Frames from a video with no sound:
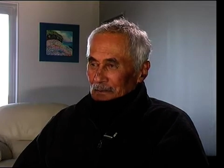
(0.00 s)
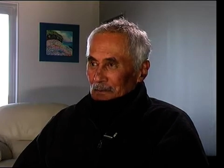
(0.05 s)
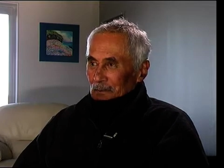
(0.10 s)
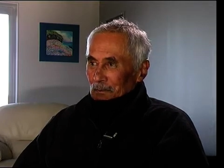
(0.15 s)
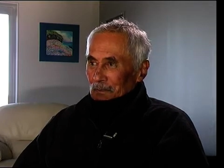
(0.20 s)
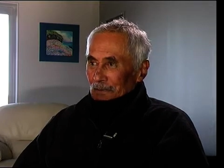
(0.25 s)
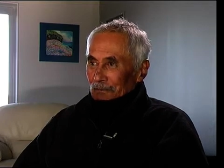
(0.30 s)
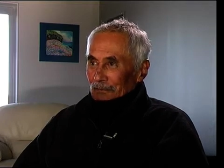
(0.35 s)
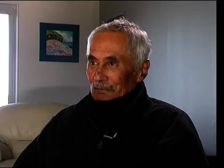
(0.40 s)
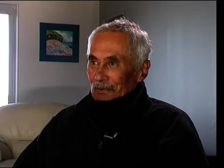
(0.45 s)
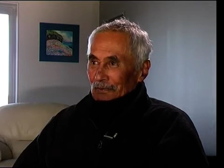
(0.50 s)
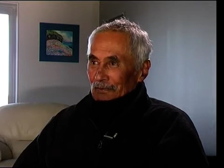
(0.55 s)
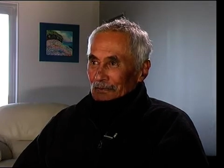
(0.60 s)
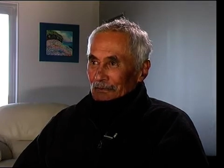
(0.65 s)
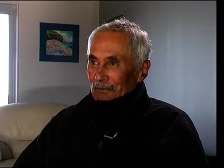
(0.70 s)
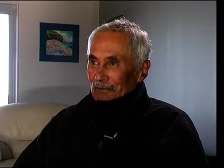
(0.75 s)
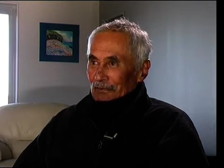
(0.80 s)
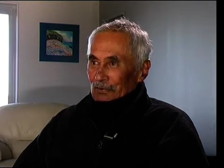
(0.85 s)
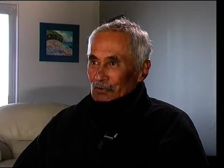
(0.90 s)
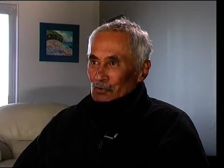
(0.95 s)
if
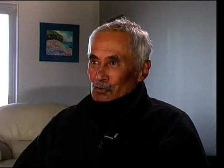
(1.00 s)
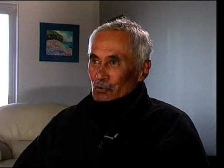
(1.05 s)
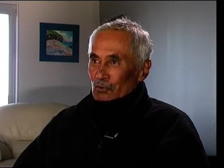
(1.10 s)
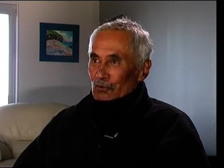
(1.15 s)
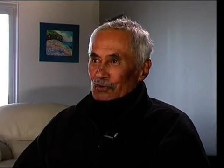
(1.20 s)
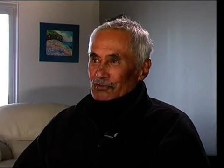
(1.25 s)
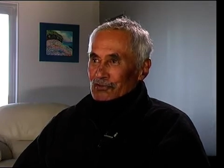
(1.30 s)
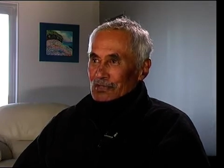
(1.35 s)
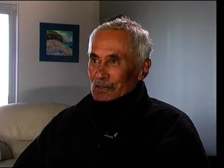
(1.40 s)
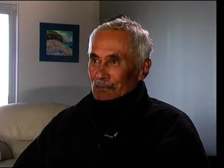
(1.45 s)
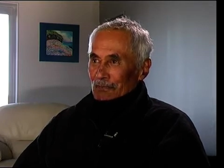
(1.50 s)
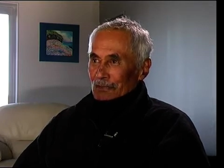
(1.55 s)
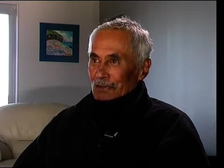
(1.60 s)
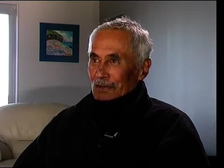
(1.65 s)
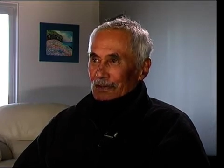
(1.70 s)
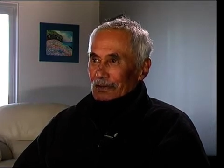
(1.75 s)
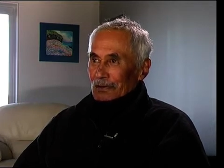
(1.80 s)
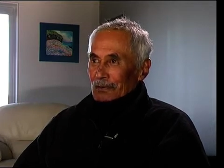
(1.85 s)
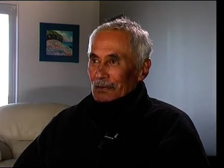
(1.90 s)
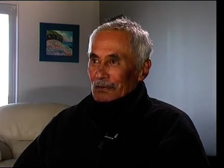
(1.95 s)
you joined something,
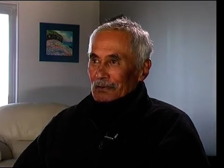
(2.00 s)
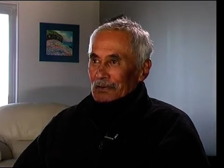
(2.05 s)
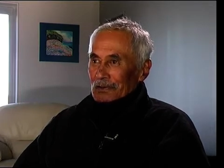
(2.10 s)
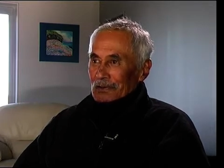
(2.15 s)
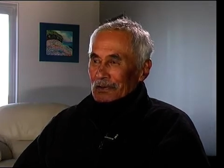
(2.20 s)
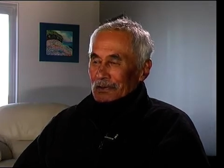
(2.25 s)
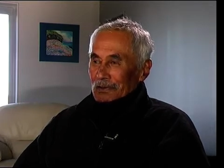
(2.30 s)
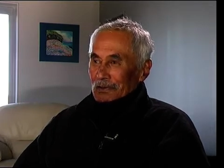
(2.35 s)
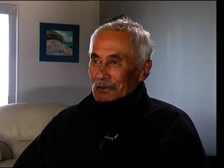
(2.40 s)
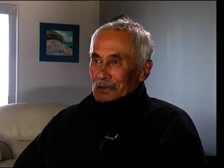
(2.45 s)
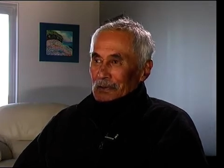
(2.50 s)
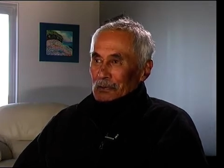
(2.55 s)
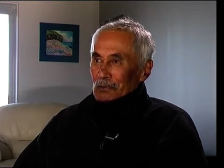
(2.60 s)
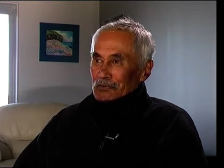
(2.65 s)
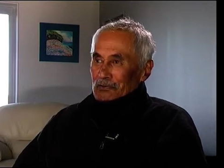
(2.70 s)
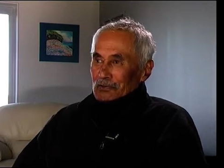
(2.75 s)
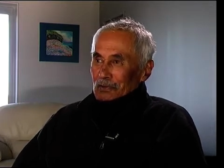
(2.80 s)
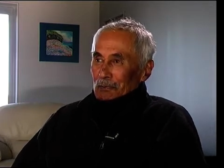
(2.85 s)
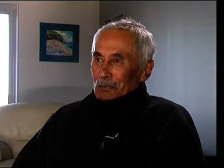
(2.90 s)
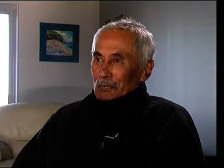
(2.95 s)
you were
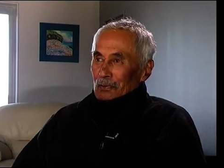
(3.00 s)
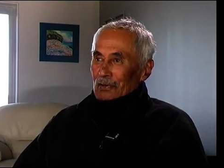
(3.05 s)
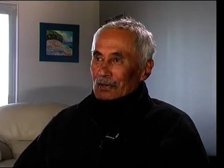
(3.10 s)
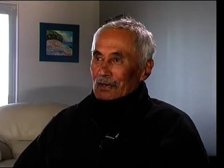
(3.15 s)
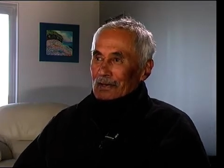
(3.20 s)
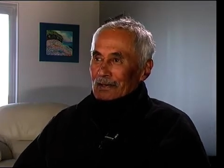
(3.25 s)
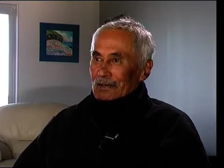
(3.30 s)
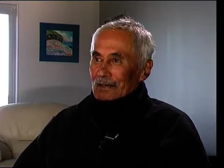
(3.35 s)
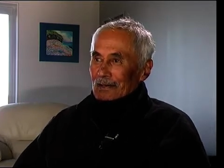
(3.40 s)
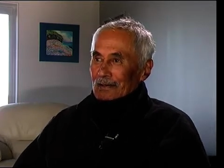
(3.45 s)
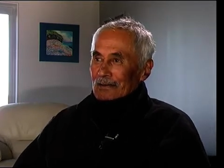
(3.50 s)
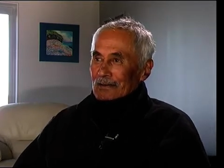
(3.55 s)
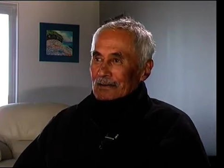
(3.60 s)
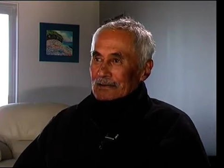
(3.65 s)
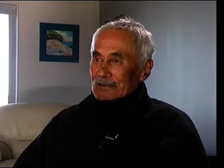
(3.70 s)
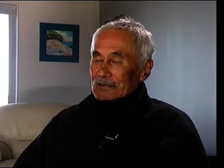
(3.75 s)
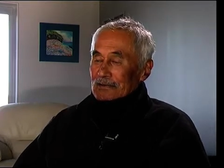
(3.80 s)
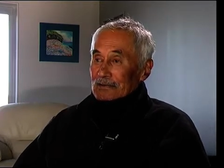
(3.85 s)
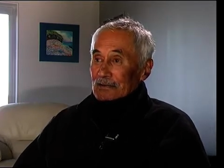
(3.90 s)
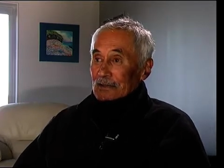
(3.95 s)
somebody.
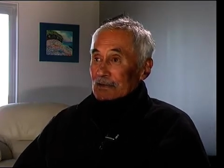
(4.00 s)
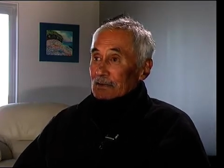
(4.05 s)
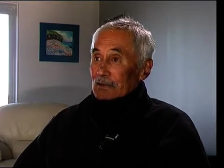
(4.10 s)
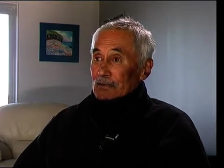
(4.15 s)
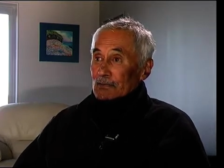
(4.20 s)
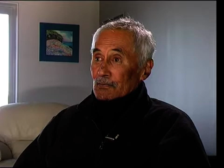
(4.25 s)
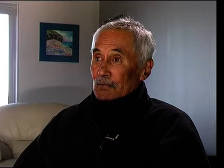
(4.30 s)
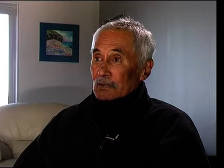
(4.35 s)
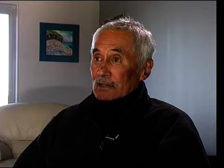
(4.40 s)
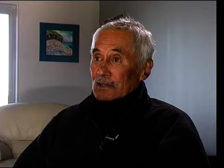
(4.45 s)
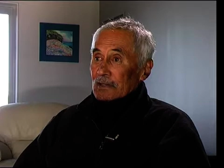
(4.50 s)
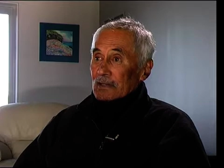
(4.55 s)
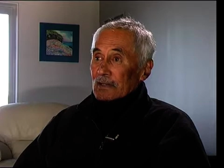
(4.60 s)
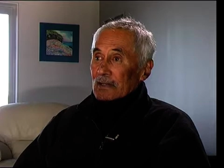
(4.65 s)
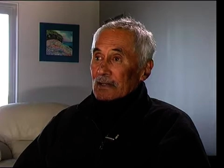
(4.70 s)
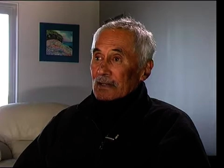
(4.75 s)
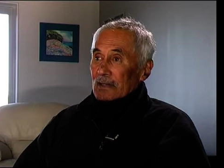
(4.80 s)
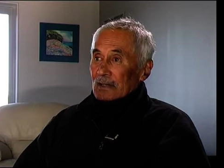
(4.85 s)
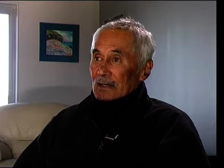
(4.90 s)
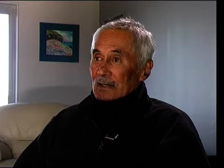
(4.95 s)
So that's what he
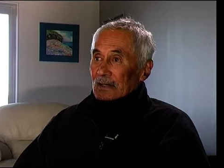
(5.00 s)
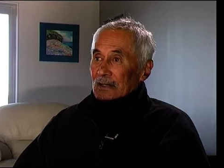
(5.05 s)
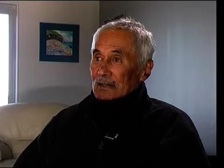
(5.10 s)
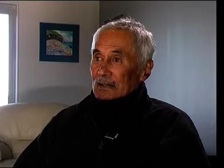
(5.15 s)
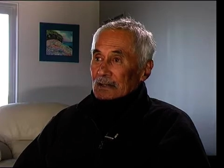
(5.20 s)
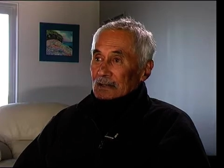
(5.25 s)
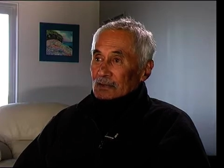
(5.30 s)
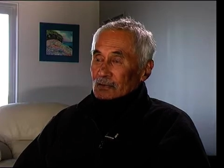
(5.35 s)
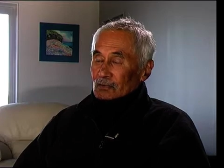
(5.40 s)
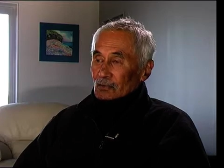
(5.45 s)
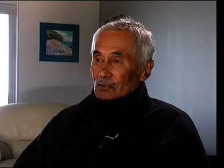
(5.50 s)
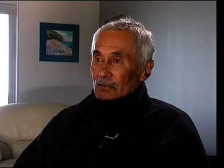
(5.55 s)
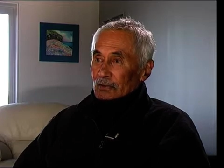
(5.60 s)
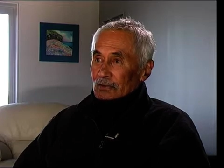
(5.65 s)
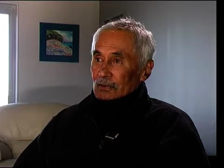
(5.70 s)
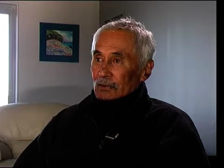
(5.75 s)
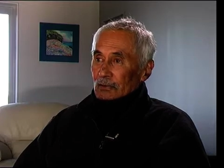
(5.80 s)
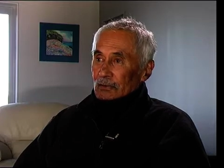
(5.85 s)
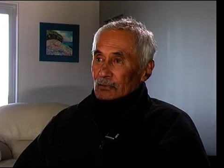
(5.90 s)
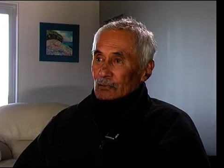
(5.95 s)
did. Join the
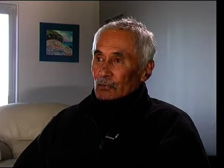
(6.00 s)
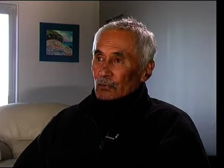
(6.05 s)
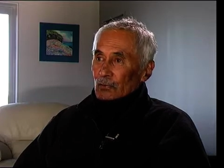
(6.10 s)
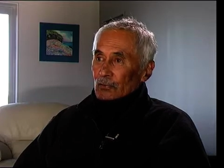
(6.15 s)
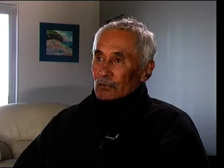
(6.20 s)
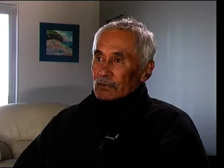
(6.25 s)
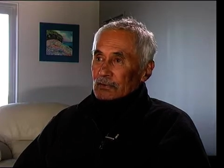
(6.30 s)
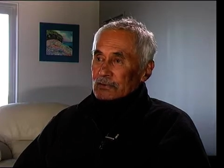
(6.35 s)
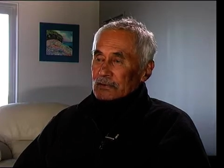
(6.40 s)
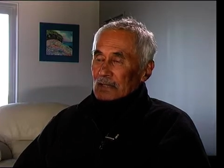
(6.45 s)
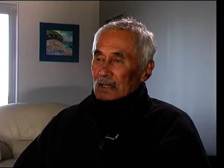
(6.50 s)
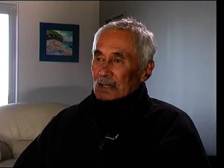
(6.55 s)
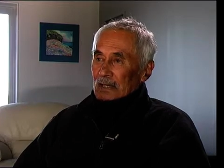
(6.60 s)
territorials.